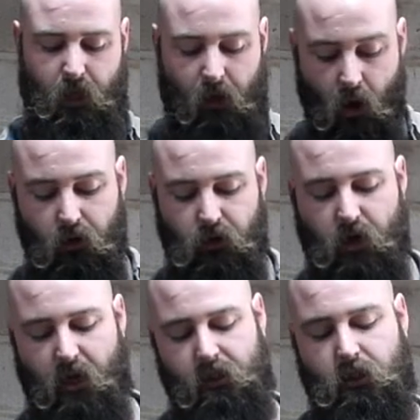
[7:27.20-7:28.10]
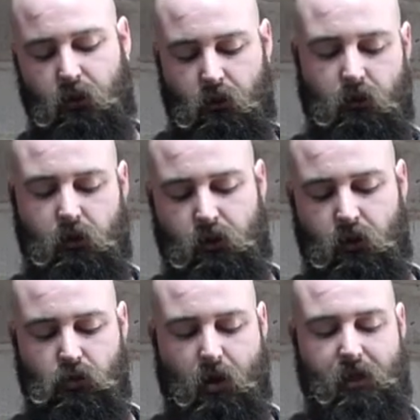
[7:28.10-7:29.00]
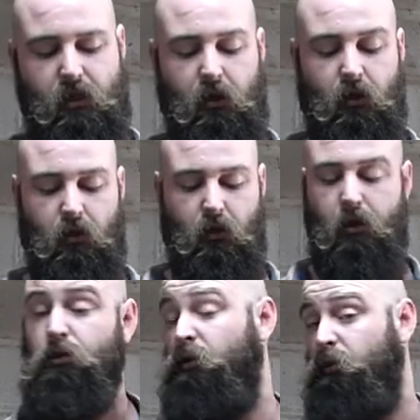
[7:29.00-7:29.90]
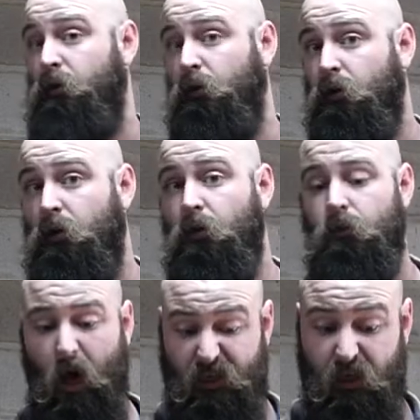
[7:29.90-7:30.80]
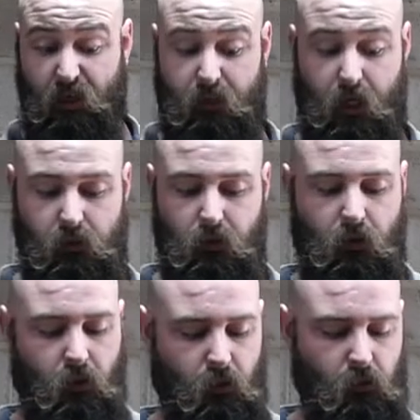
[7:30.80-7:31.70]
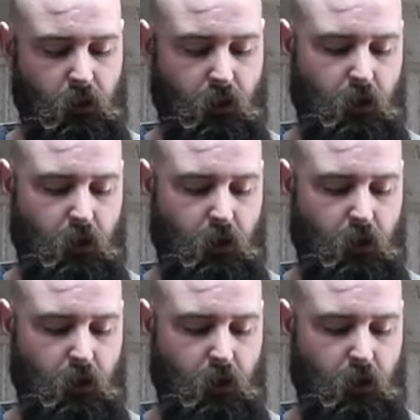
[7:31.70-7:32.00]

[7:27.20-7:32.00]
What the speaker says: contrast so drastic, I thought would look cool. I think it does look cool.